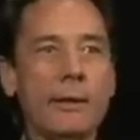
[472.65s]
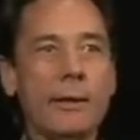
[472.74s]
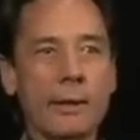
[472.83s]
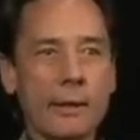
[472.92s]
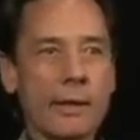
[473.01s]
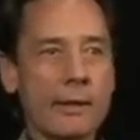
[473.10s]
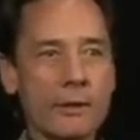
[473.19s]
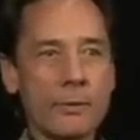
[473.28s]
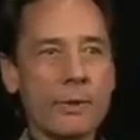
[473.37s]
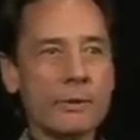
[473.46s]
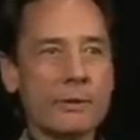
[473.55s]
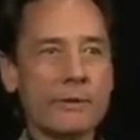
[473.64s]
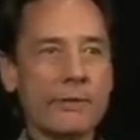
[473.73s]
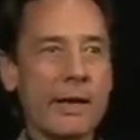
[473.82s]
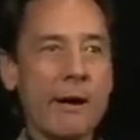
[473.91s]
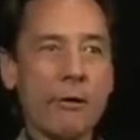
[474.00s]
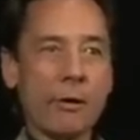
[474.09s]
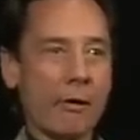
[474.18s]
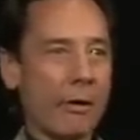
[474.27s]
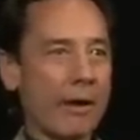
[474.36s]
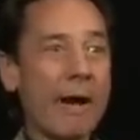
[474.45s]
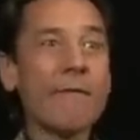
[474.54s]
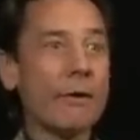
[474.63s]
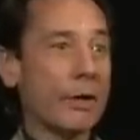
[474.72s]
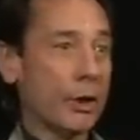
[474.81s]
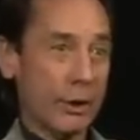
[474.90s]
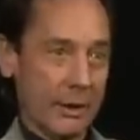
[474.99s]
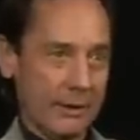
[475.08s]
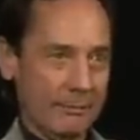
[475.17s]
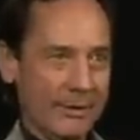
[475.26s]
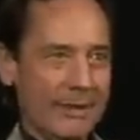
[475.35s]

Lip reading: and the consequences of an error are not very good.